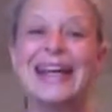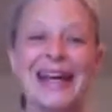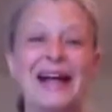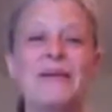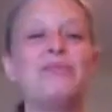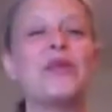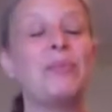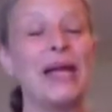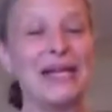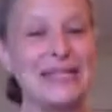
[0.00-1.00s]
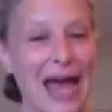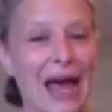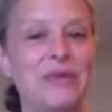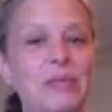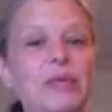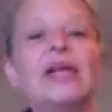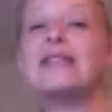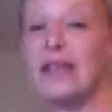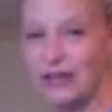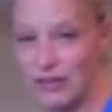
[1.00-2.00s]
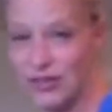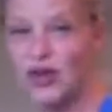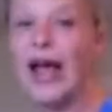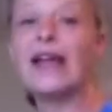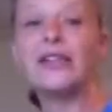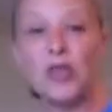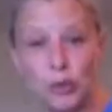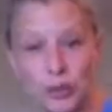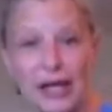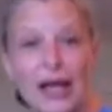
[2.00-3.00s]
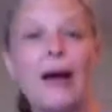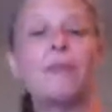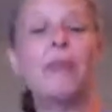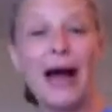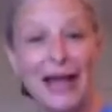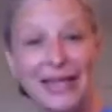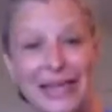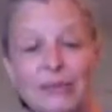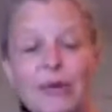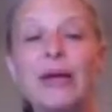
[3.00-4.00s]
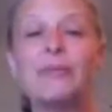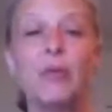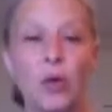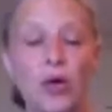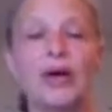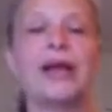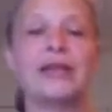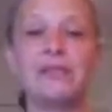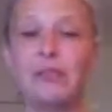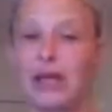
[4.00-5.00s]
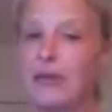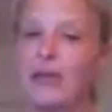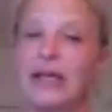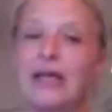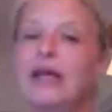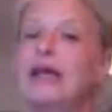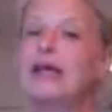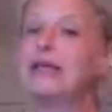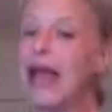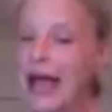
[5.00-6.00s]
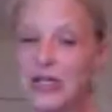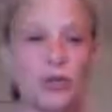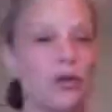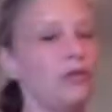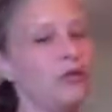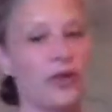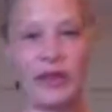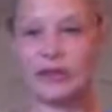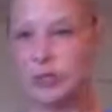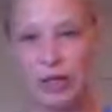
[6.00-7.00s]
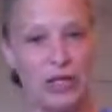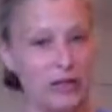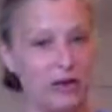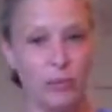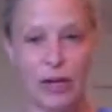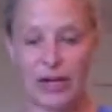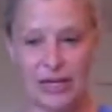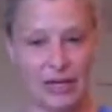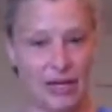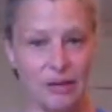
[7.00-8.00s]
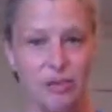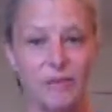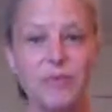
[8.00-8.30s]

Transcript: But it's happening because their stride is opening up behind them a bit more. It's becoming natural for their speed and their body type.